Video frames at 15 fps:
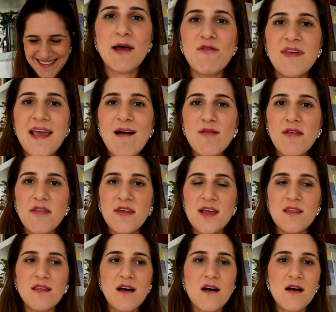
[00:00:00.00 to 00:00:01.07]
The other
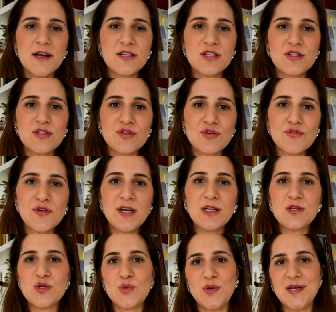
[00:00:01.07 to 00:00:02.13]
thing that I truly
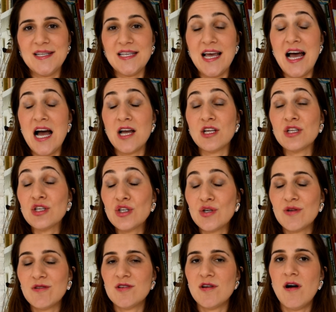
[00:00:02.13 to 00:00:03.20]
enjoyed in
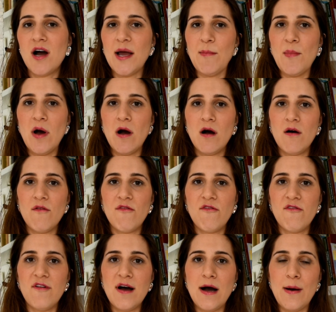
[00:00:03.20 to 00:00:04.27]
June time of
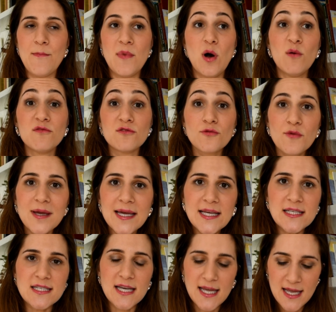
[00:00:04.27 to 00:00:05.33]

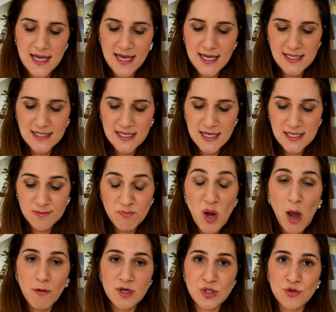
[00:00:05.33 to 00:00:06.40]
reading, it is
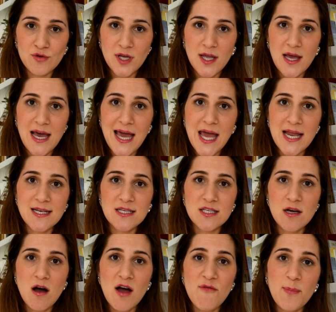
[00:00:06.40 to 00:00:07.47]
poetry, and
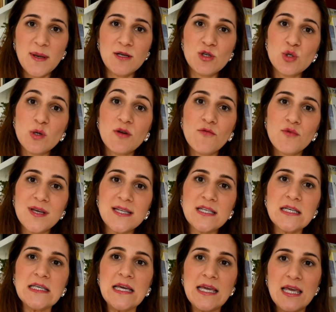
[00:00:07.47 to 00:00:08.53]
I've been enjoying reading
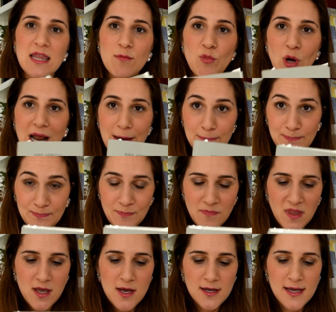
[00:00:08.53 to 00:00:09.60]
Kiki Dimula.
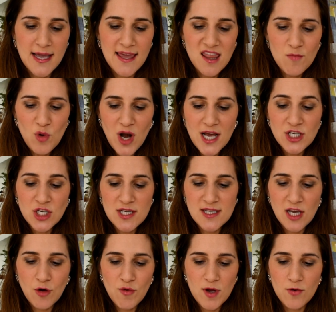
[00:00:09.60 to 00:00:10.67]
Kiki Dimula, she's a
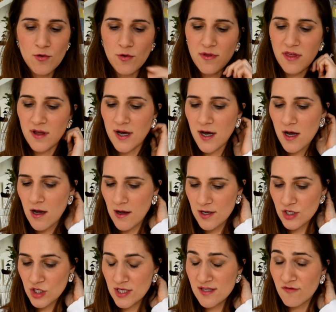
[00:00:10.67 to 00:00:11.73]
Greek author.
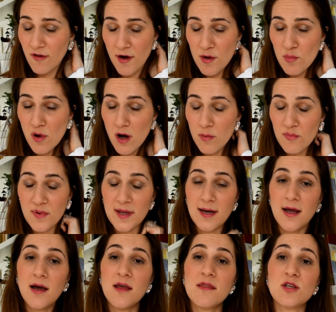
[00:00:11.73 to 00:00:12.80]
She's very
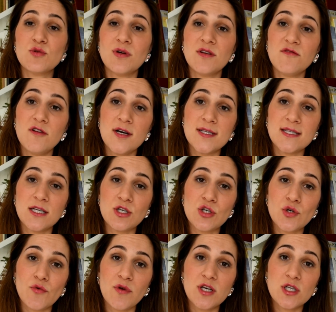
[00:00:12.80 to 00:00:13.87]
popular in the 21st
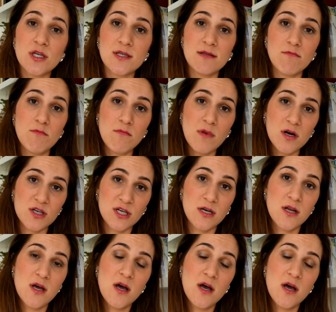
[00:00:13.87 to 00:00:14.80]
century. She's a modern